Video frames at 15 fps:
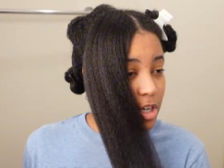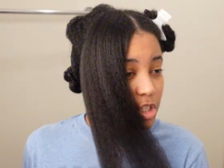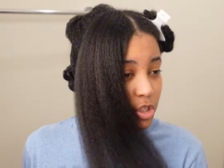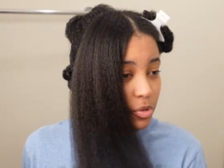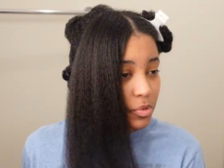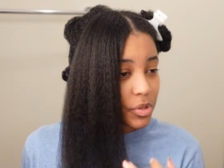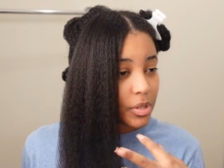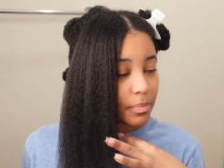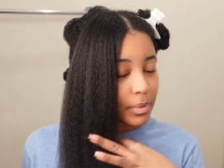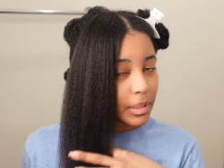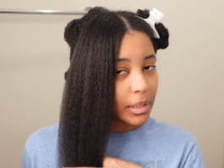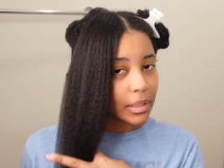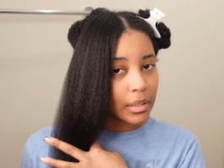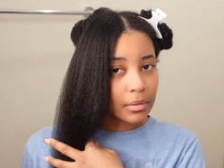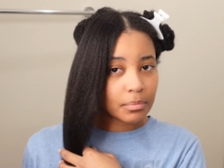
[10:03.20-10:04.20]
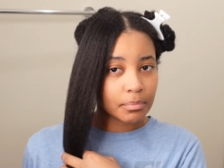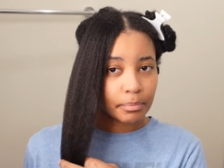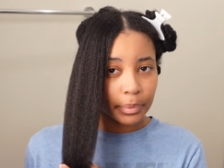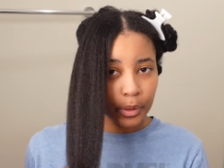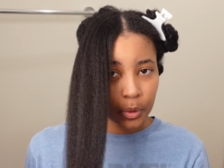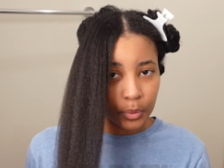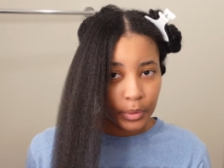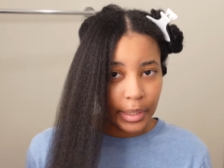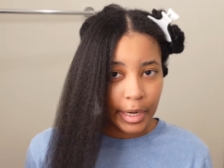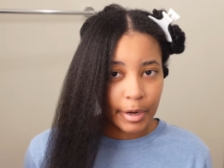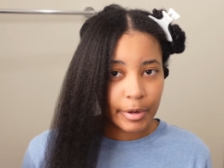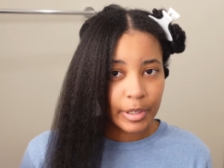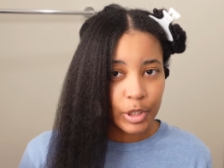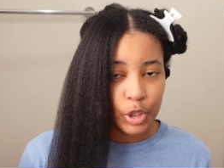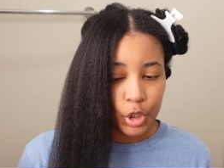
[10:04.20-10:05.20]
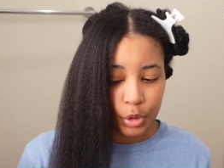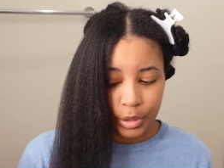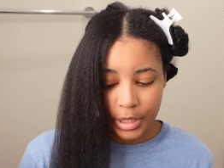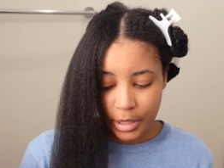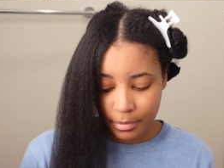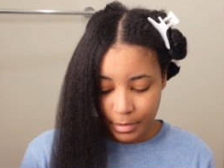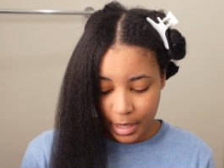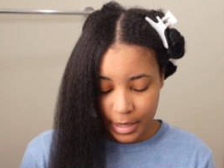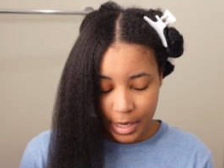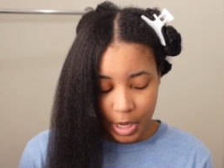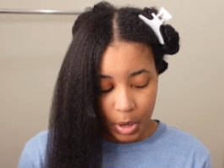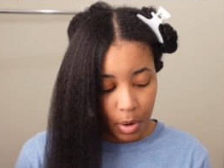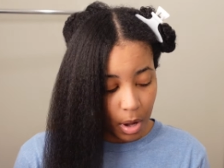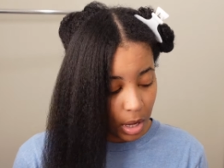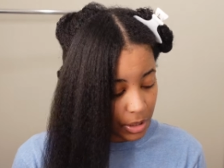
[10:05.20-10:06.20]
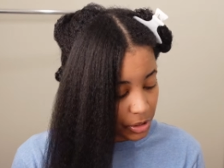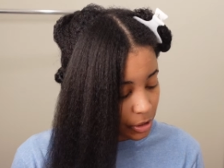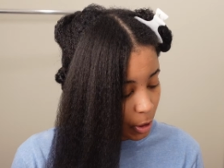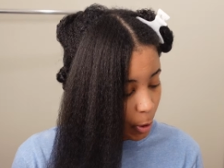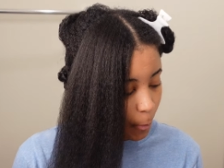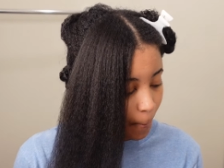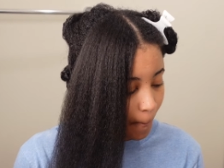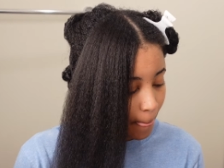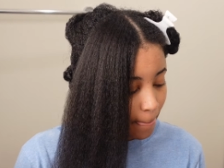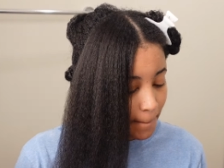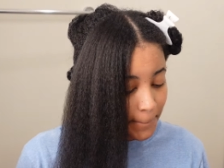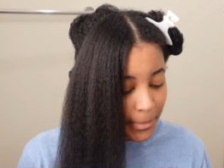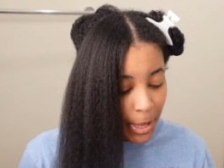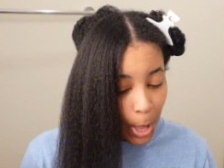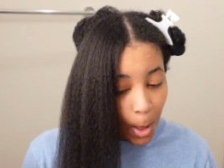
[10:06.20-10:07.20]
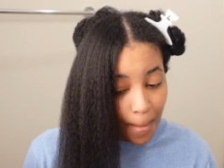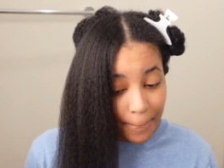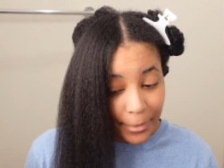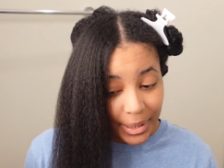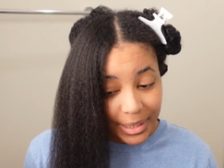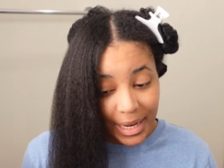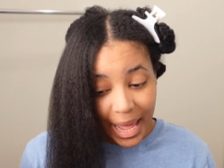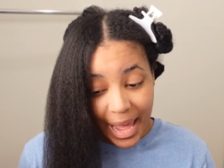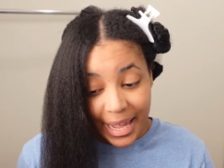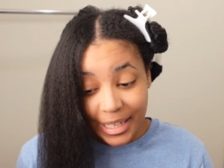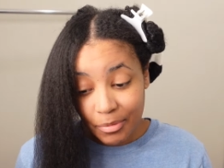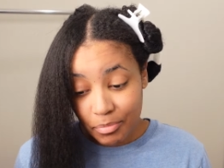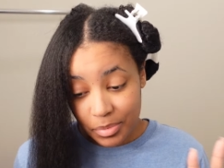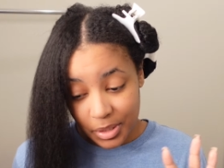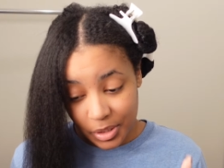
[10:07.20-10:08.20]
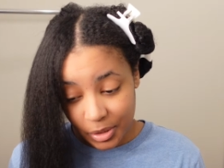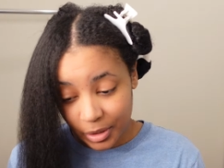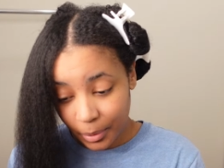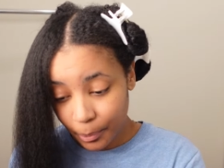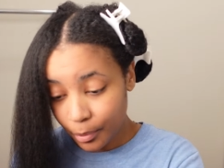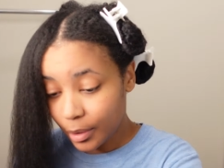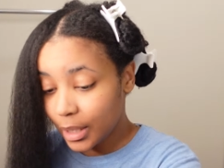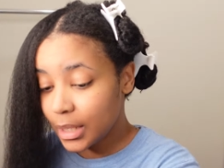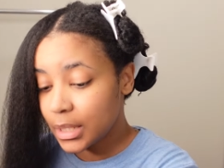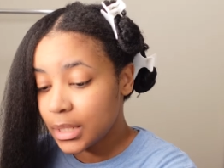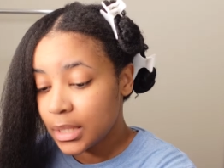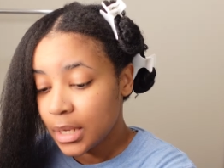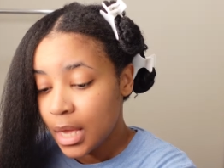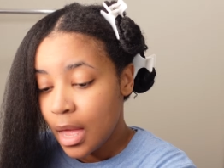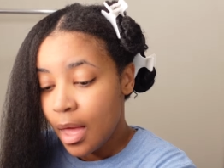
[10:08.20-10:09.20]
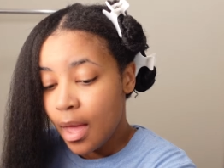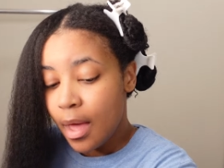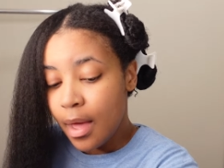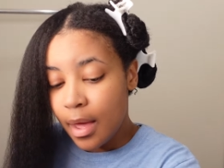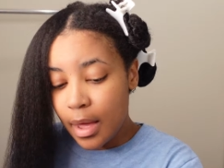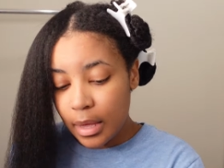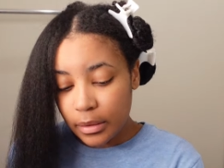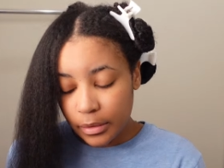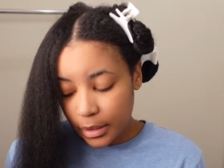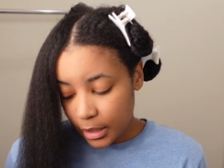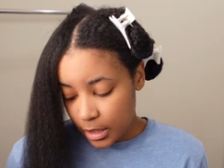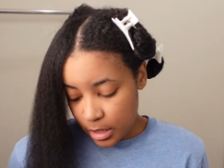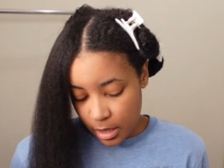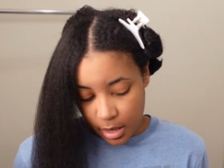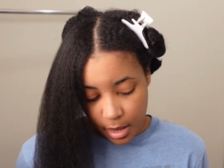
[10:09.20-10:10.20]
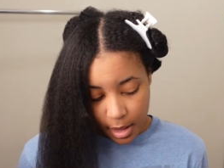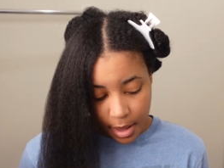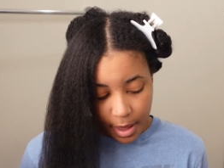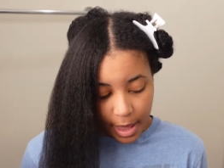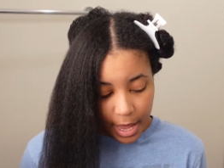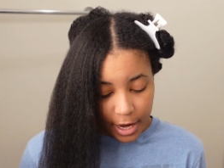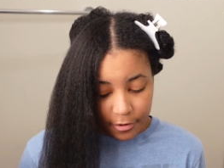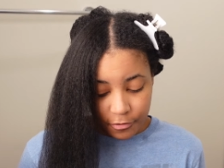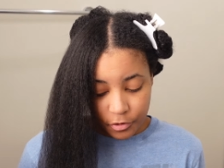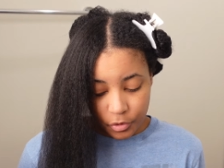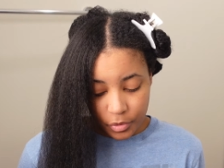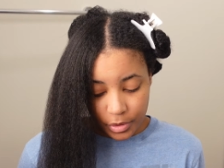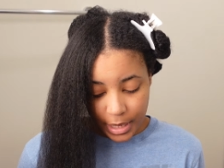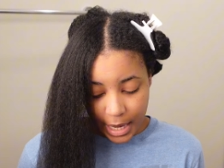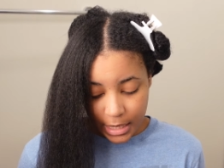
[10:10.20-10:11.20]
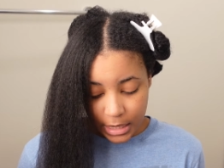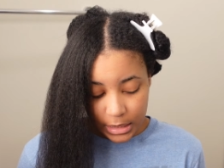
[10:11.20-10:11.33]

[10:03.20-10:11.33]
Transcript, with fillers: is used to being blown out and straightened by now also, but I am still impressed. And then after that